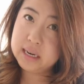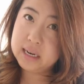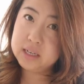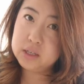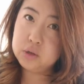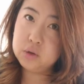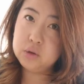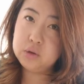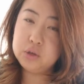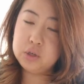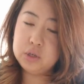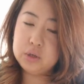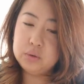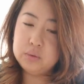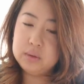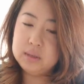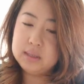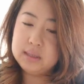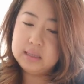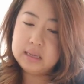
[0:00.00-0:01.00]
that I told
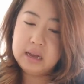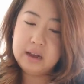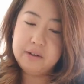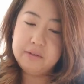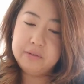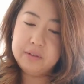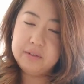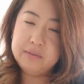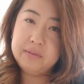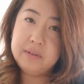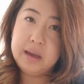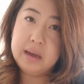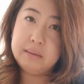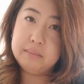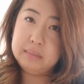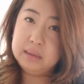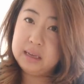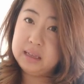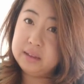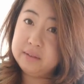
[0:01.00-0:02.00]
you: the self, the
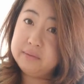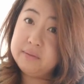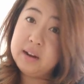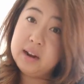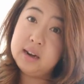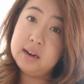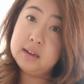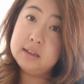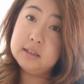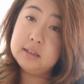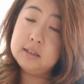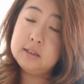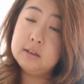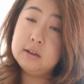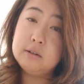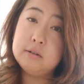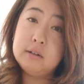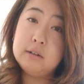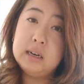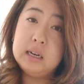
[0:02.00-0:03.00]
family, the finance, the
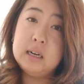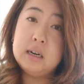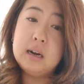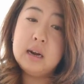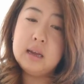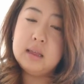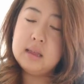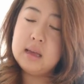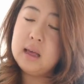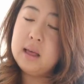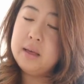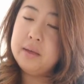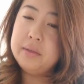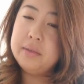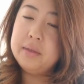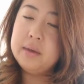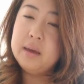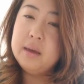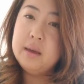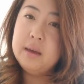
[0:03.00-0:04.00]
career, and the
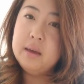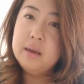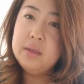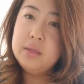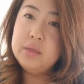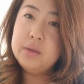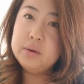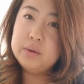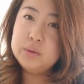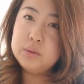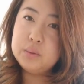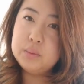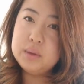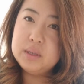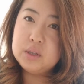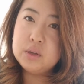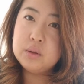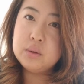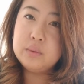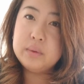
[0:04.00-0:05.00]
health. Those
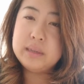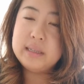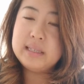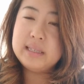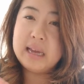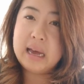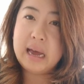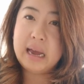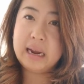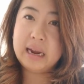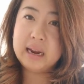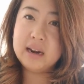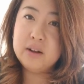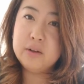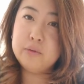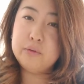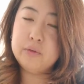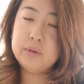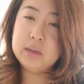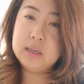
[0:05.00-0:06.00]
ones are the ones that I kind
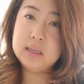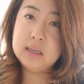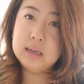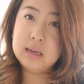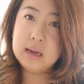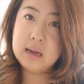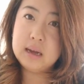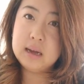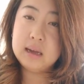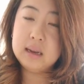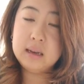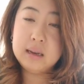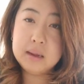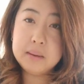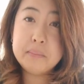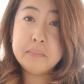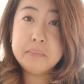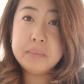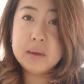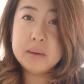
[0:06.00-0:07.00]
of
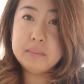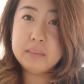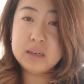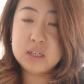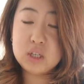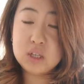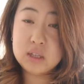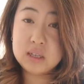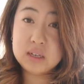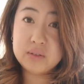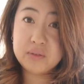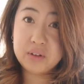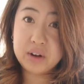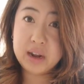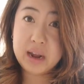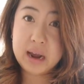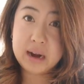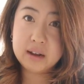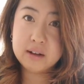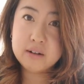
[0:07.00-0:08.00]
lump them into the different
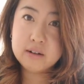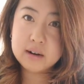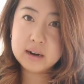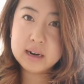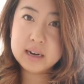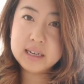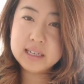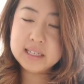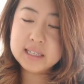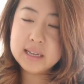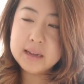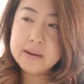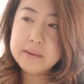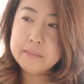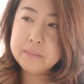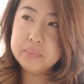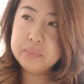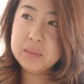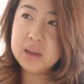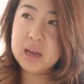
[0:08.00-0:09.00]
categories
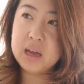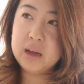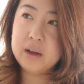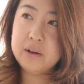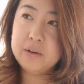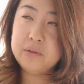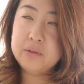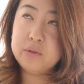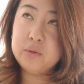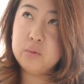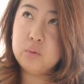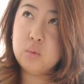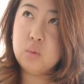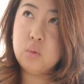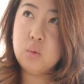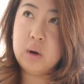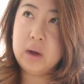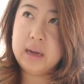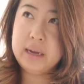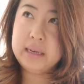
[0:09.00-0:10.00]
of
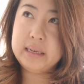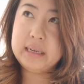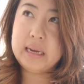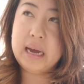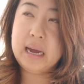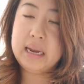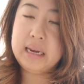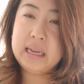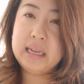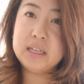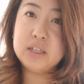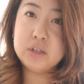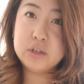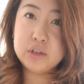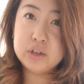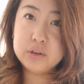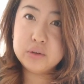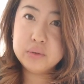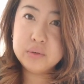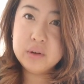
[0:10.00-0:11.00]
what I need to
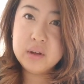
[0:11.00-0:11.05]
do.